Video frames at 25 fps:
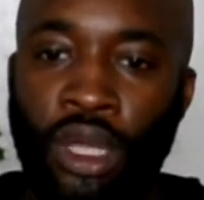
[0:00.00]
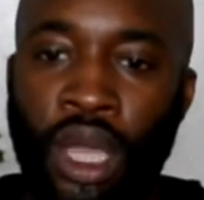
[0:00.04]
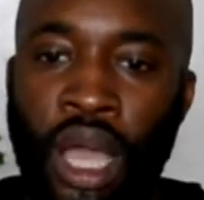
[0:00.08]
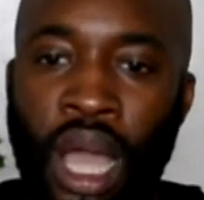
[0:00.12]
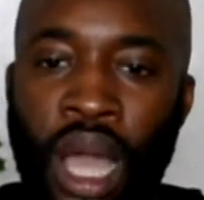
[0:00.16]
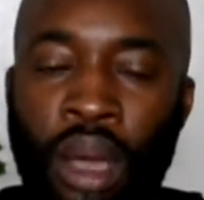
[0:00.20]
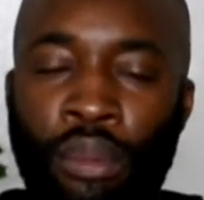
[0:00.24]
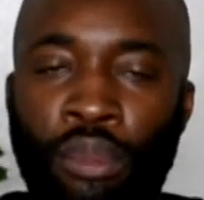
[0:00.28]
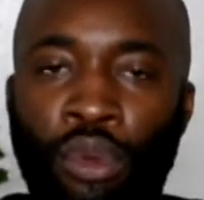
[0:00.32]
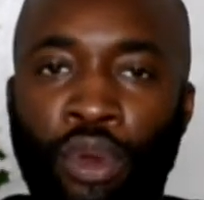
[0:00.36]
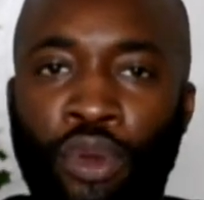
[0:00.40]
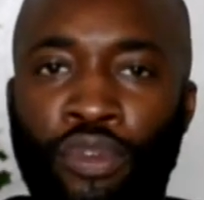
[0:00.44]

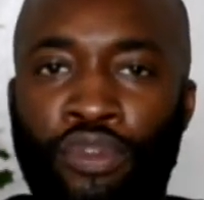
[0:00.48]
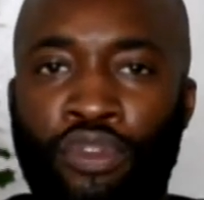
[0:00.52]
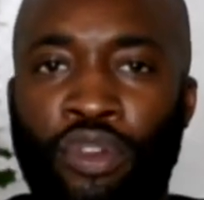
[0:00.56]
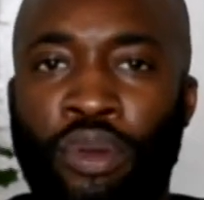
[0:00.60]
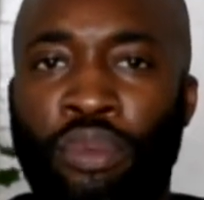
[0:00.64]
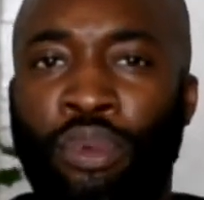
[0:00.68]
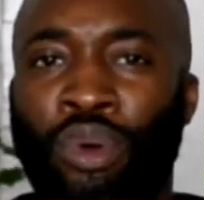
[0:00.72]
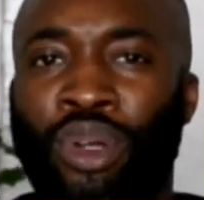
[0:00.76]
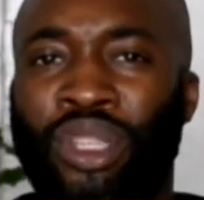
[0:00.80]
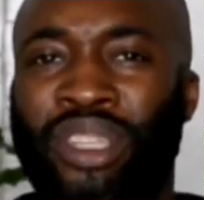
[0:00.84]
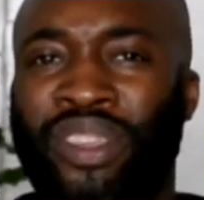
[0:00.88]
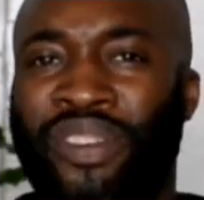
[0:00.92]
Look for
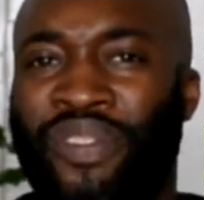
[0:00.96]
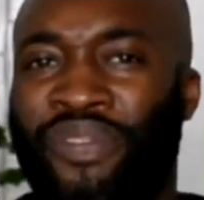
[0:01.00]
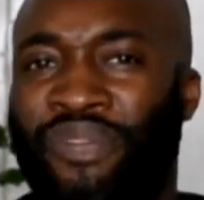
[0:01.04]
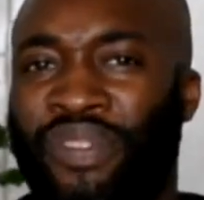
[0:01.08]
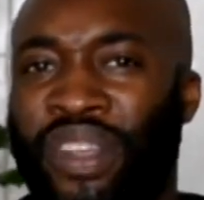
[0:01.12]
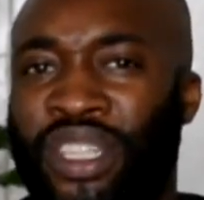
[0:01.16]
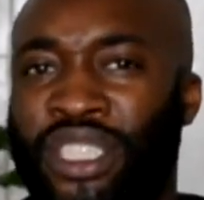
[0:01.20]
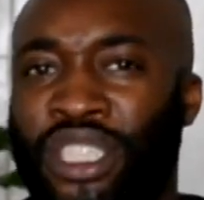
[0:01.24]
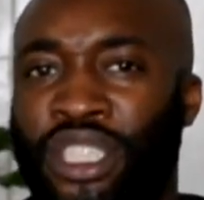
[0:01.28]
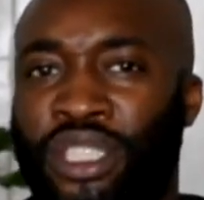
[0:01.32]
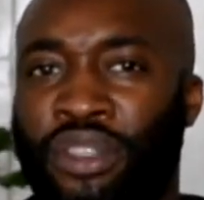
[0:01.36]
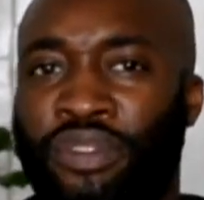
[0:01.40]
a more
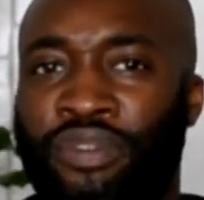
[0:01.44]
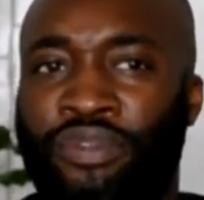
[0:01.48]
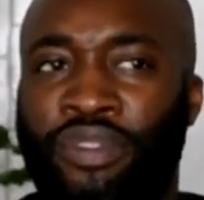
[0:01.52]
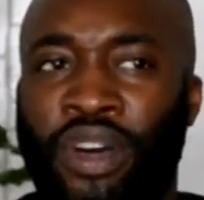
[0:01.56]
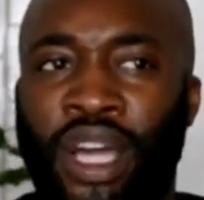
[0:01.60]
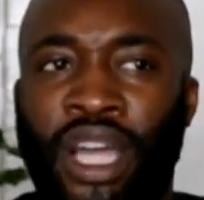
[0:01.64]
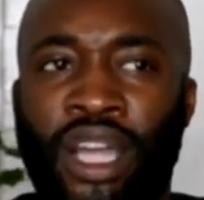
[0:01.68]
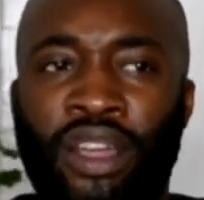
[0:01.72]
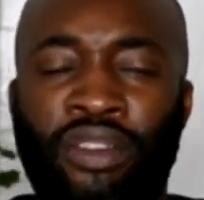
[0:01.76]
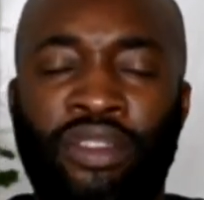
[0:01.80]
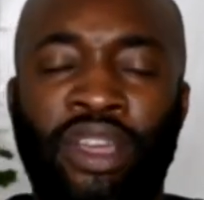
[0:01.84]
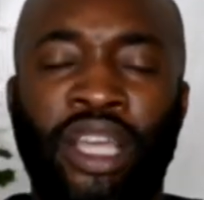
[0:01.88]
defensive
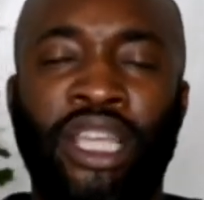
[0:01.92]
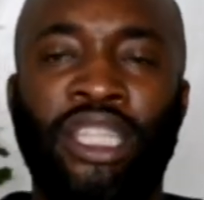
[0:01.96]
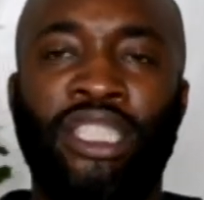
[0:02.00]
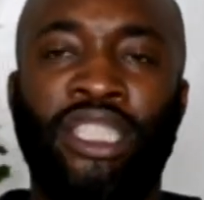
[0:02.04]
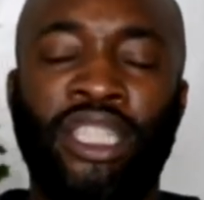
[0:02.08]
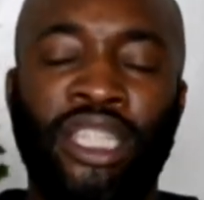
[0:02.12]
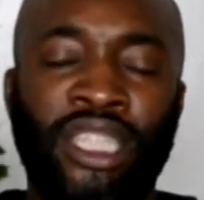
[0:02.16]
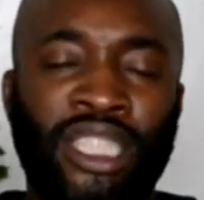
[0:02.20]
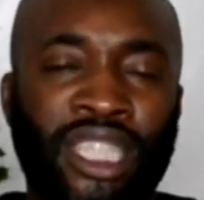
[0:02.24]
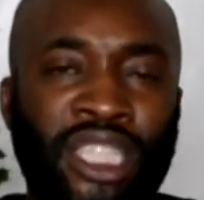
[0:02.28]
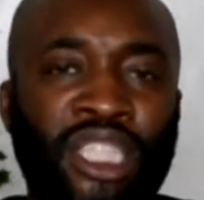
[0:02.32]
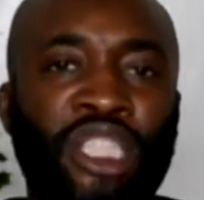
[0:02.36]
fighter.
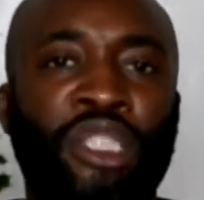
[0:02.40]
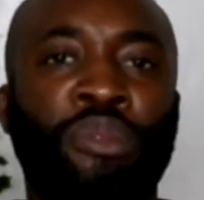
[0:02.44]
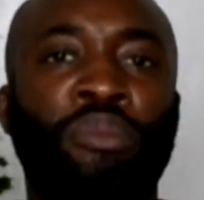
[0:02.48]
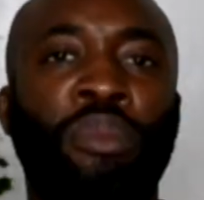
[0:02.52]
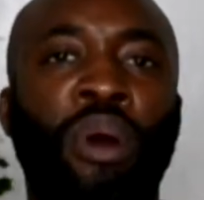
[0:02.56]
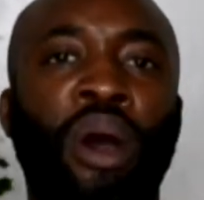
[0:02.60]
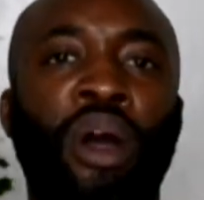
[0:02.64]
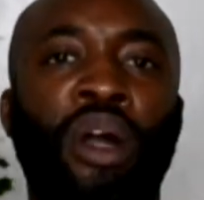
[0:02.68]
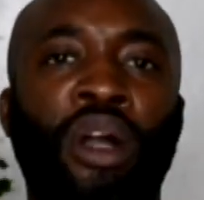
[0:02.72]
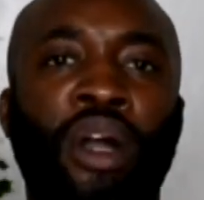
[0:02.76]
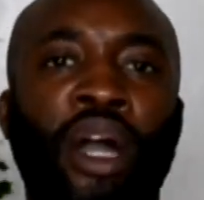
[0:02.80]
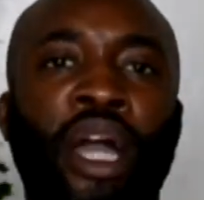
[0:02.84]
He's a
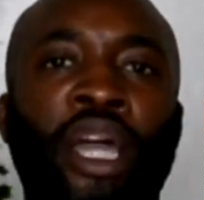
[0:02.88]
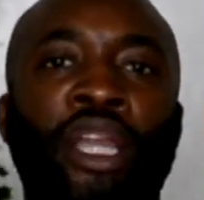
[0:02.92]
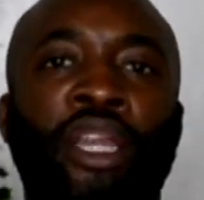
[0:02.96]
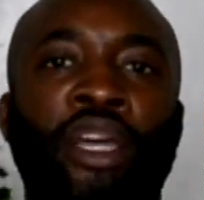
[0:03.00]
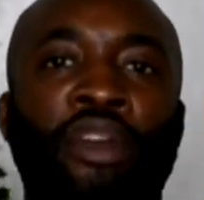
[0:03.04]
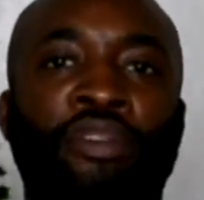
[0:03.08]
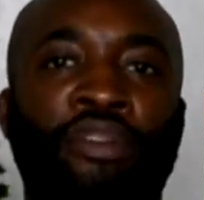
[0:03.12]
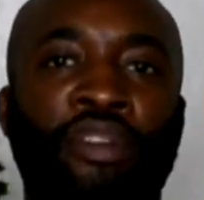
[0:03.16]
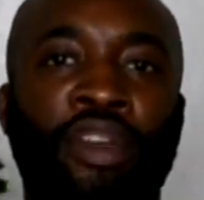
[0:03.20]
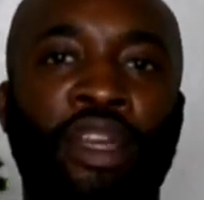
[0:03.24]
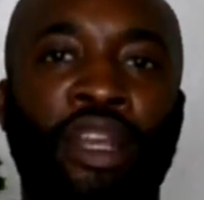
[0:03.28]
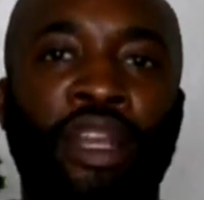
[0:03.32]
smart guy,
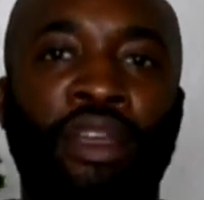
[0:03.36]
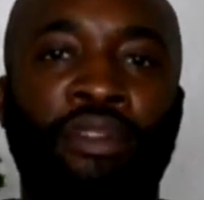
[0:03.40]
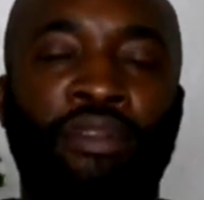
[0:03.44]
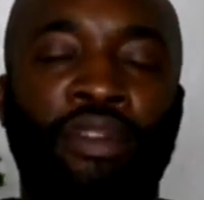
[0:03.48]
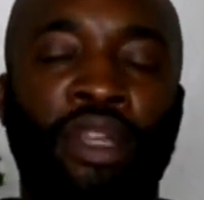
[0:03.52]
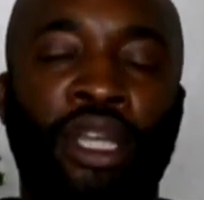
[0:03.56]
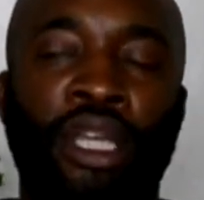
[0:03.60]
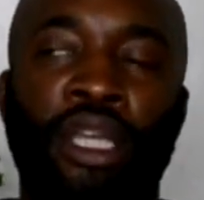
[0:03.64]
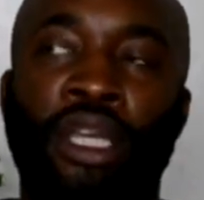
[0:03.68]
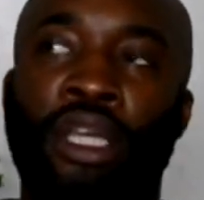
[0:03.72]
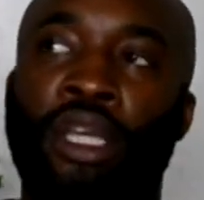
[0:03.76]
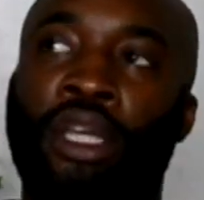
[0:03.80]
Nathan
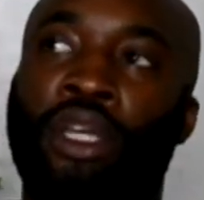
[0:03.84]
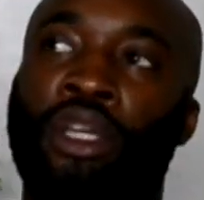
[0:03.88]
Cleverly.